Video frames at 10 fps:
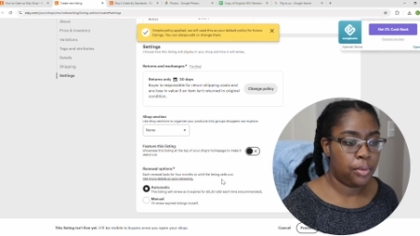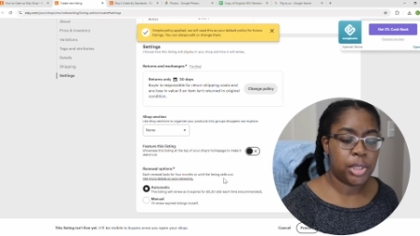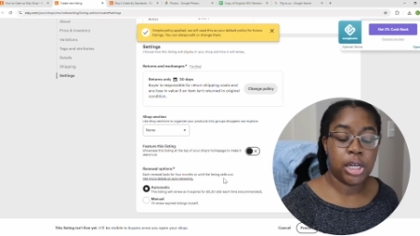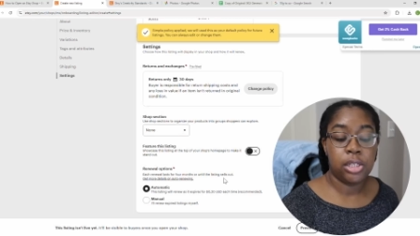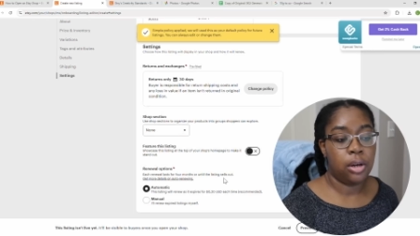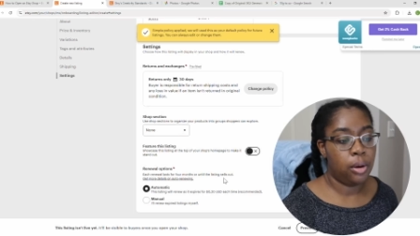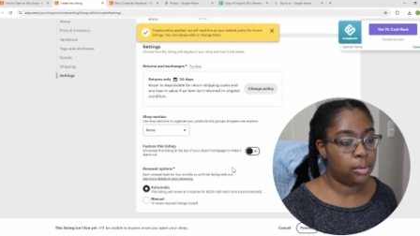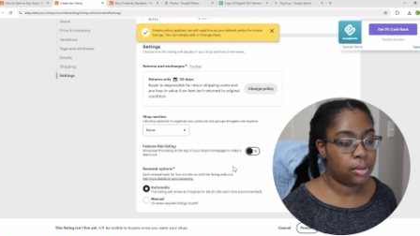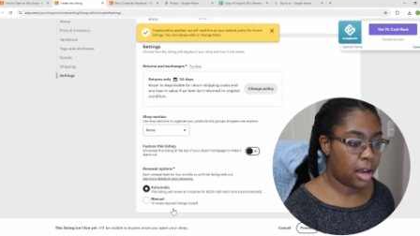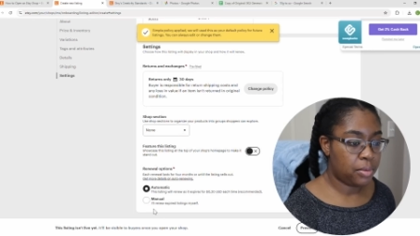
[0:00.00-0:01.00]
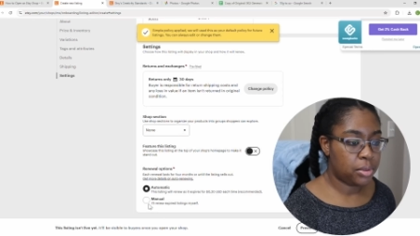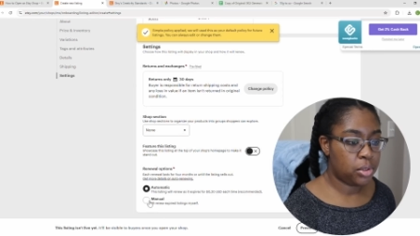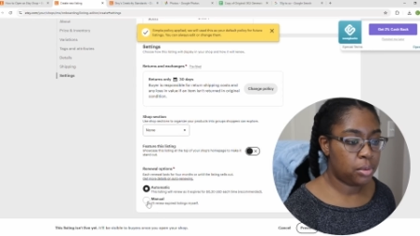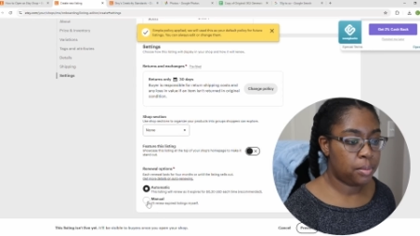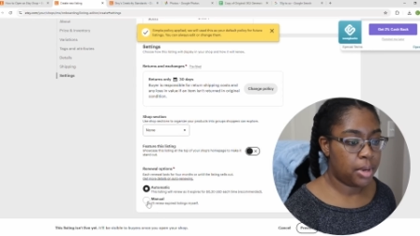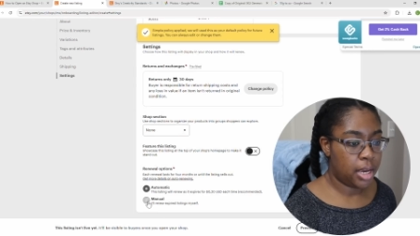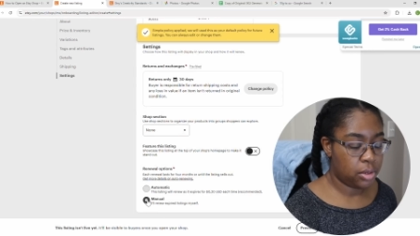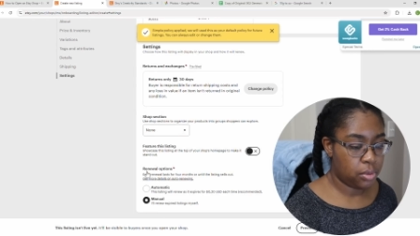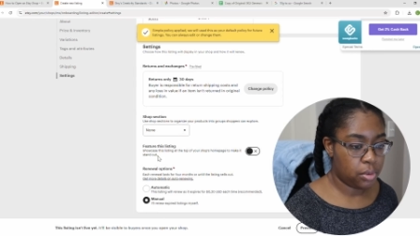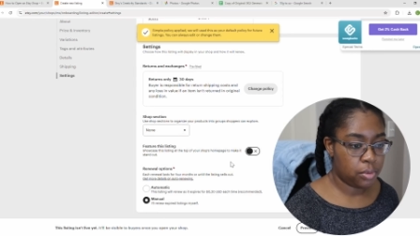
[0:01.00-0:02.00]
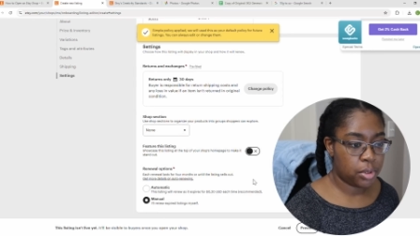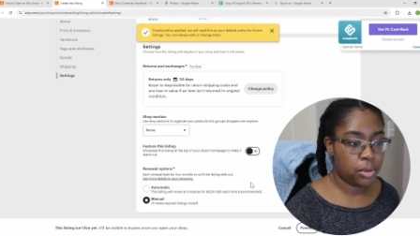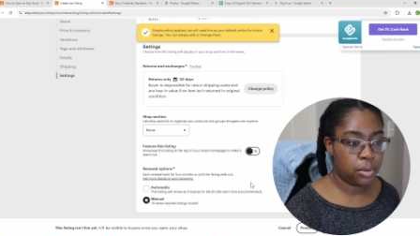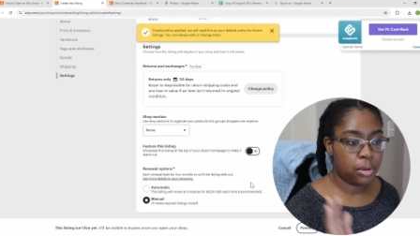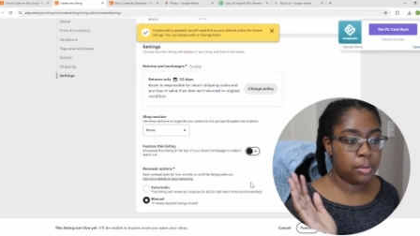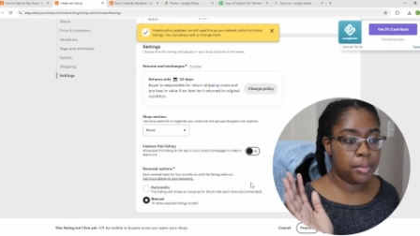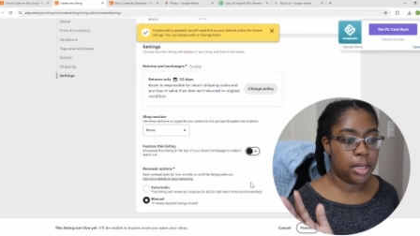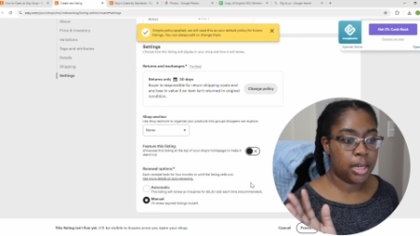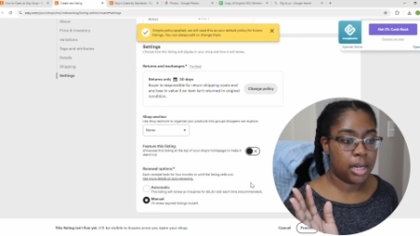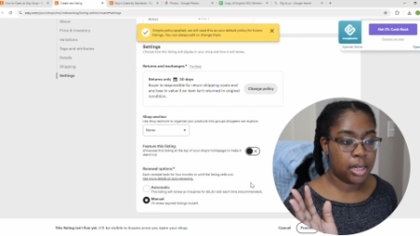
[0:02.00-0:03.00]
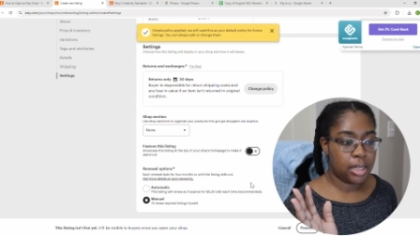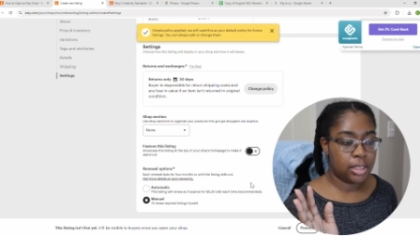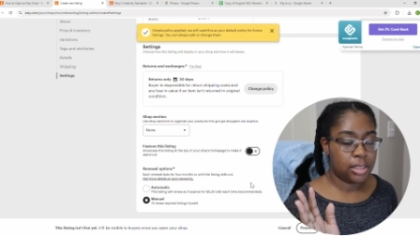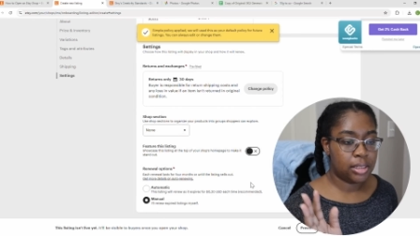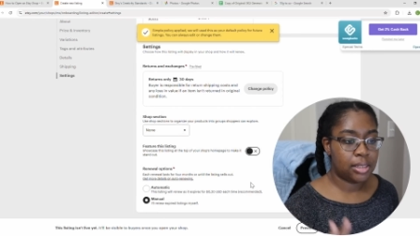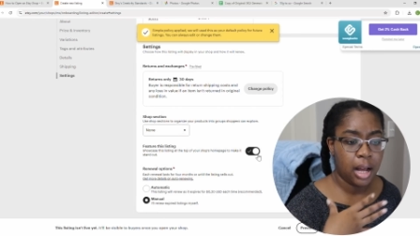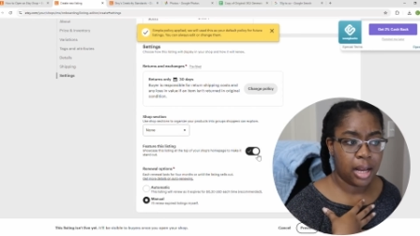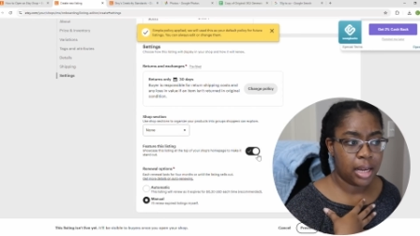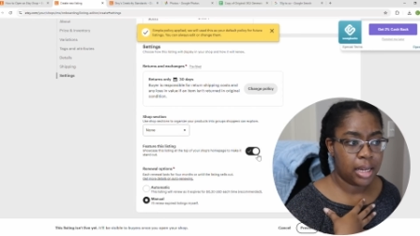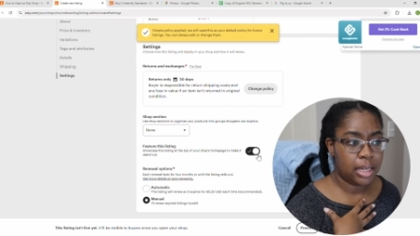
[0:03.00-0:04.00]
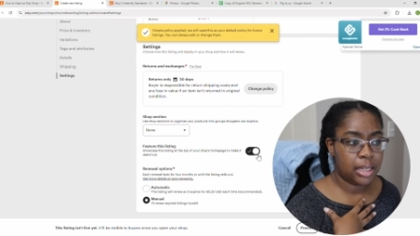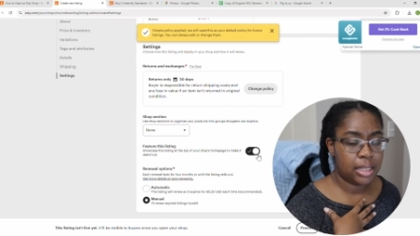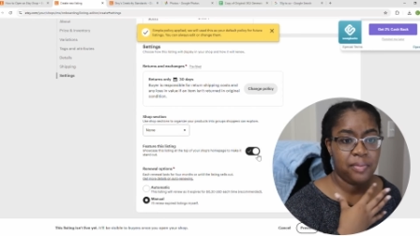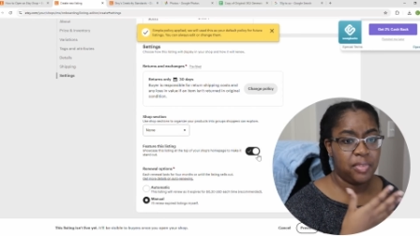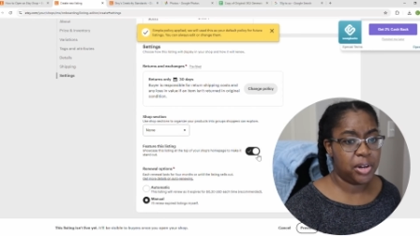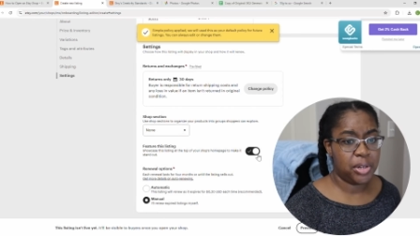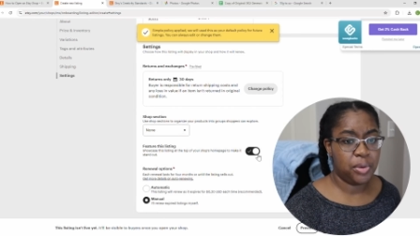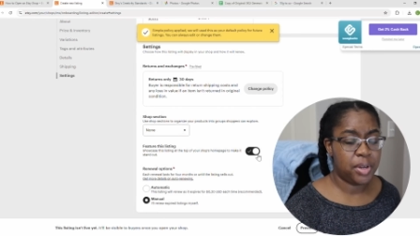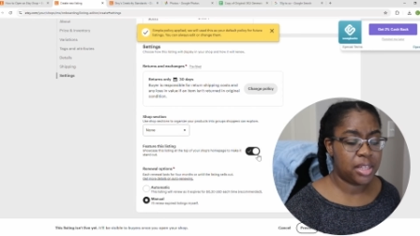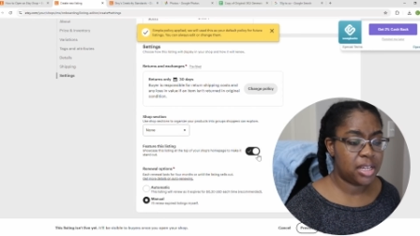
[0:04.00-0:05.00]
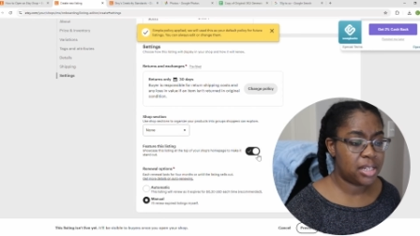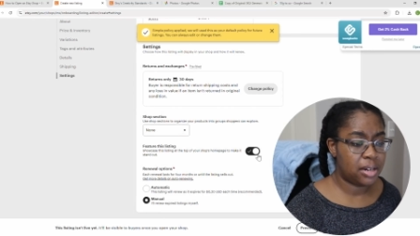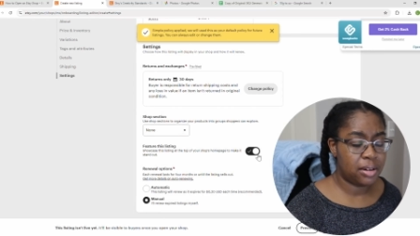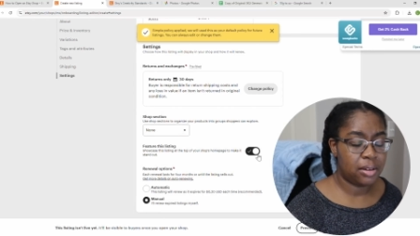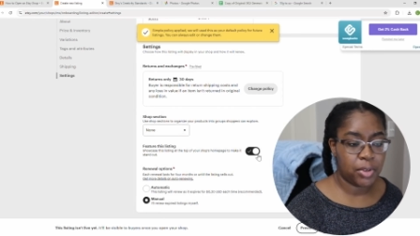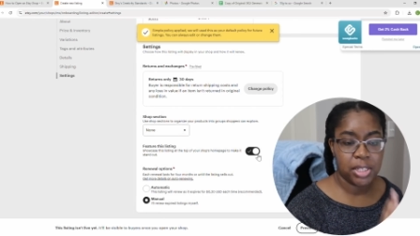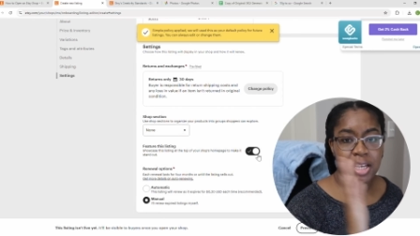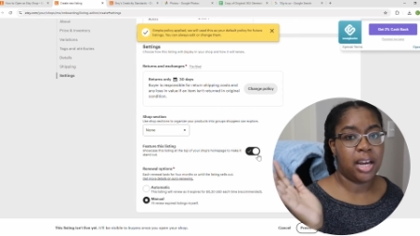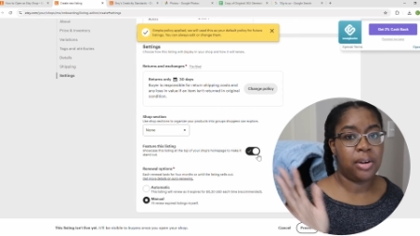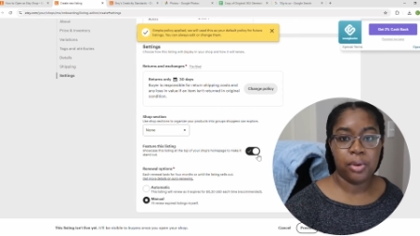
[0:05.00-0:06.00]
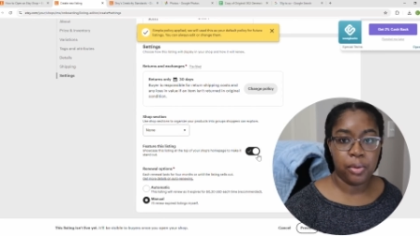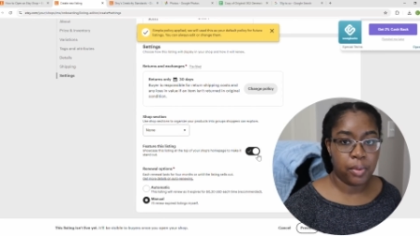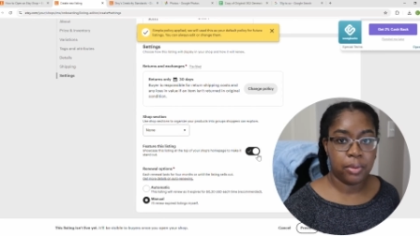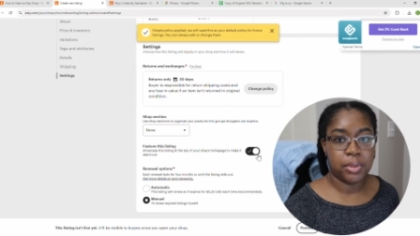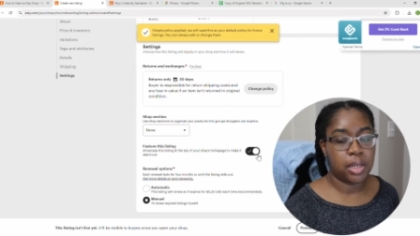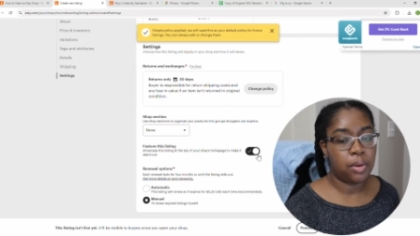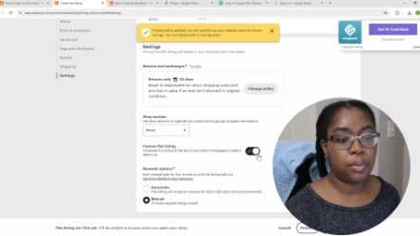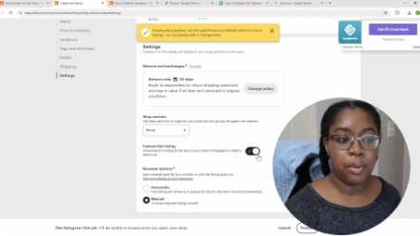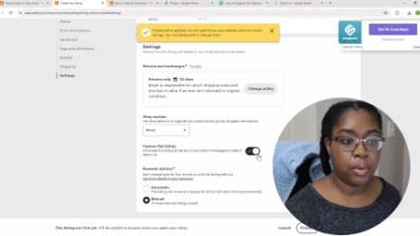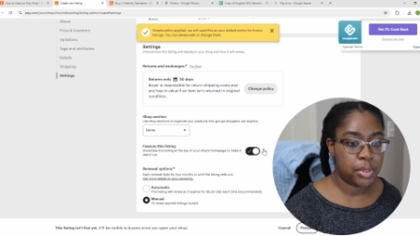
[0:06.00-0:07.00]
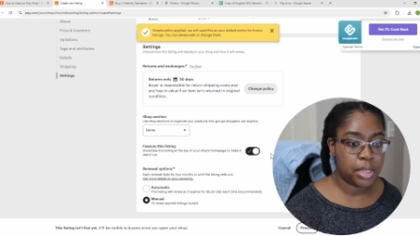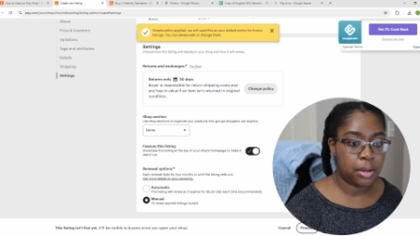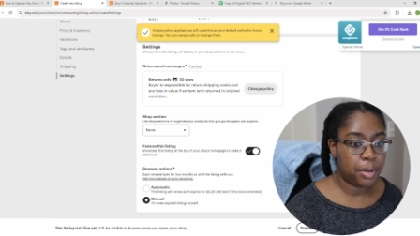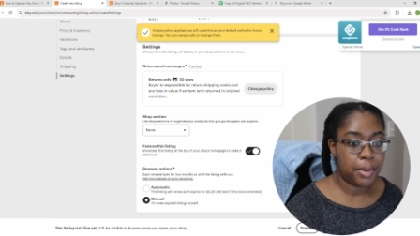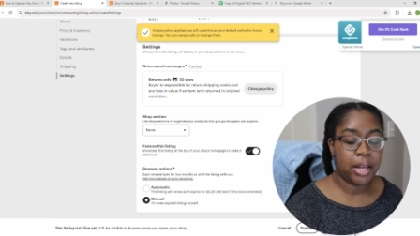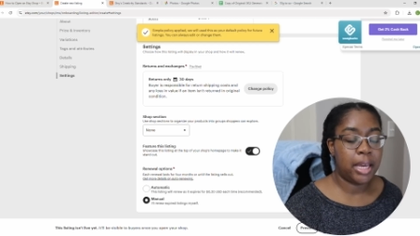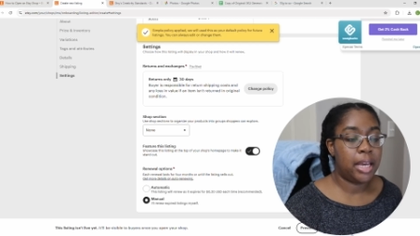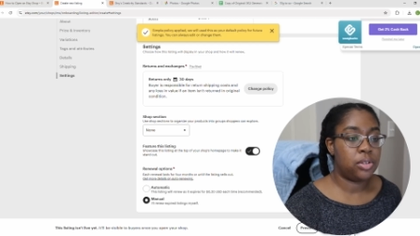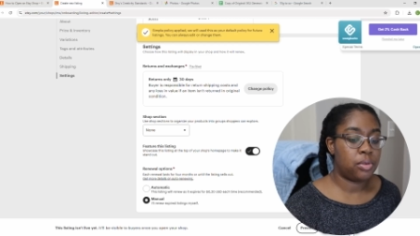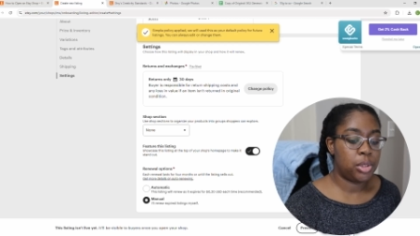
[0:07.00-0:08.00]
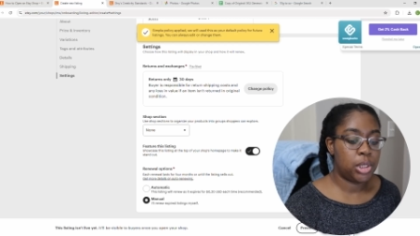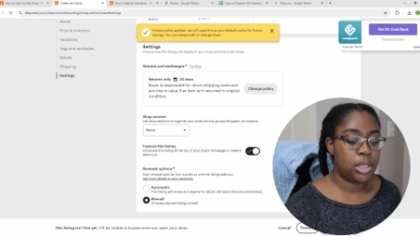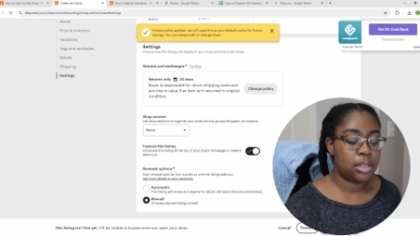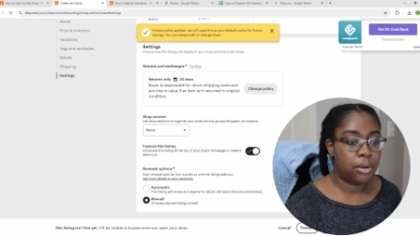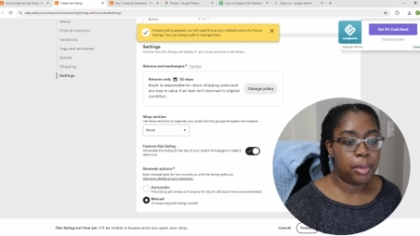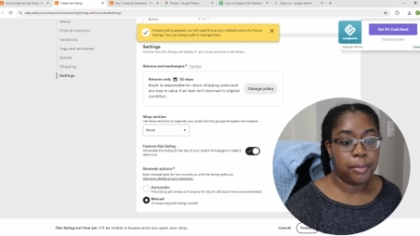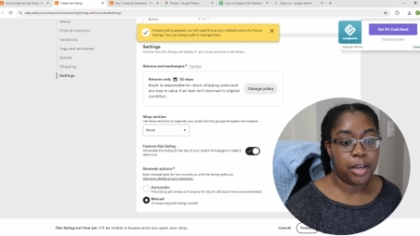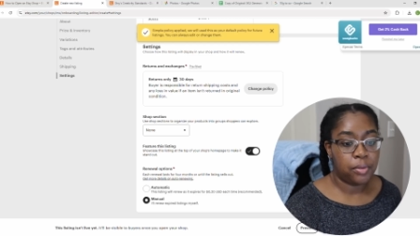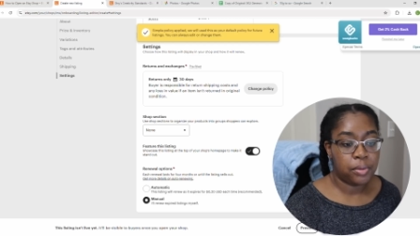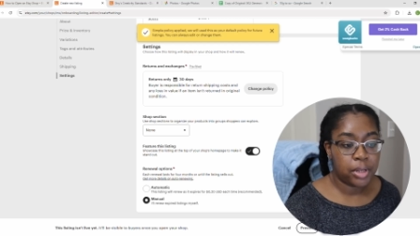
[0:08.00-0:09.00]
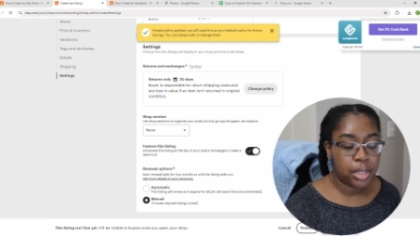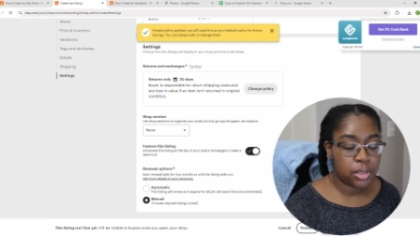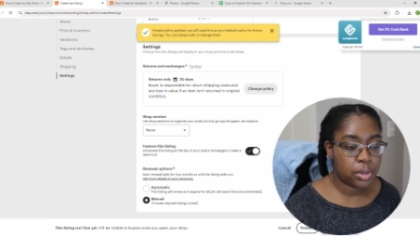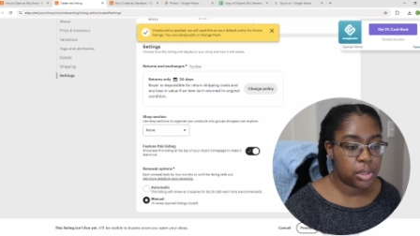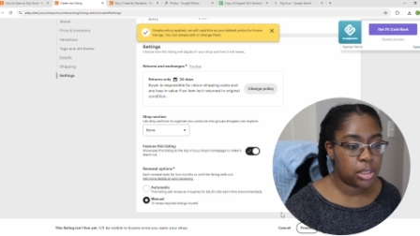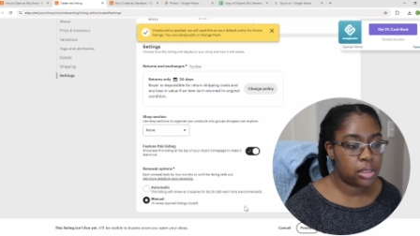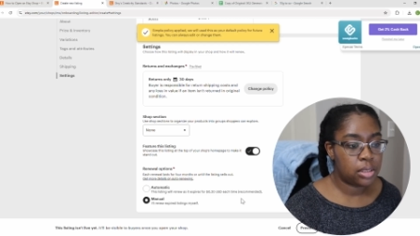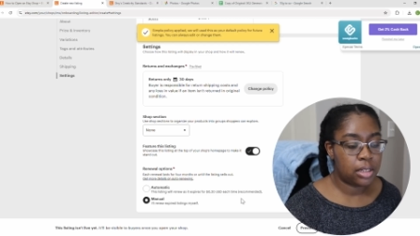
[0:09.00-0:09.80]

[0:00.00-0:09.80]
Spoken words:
which I don't. I will do manual renewal because I am very new at this. And once again, I don't know what will sell, what won't sell. Maybe I hate scrunchies, or maybe everyone will hate scrunchies.